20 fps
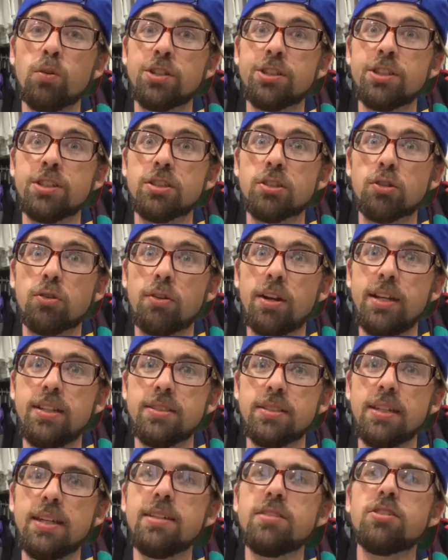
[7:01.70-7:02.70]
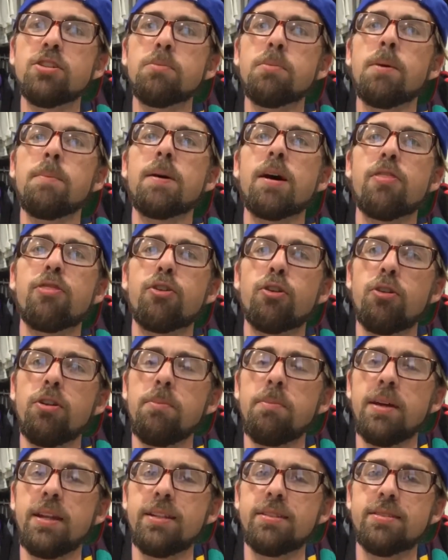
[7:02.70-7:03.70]
which is crazy. It took me about 30
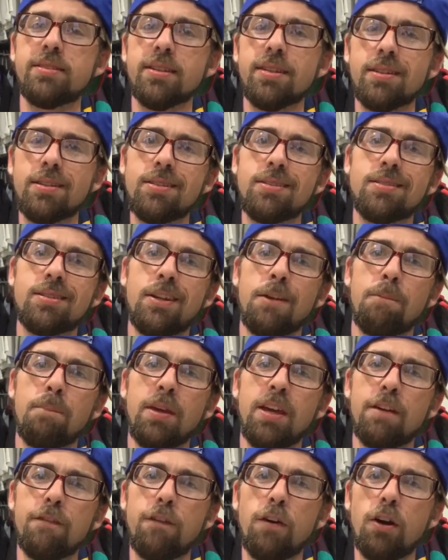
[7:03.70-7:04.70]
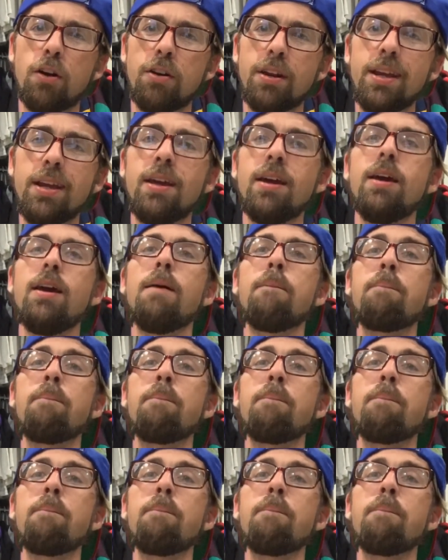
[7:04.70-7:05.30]
minutes to get this in a PFRE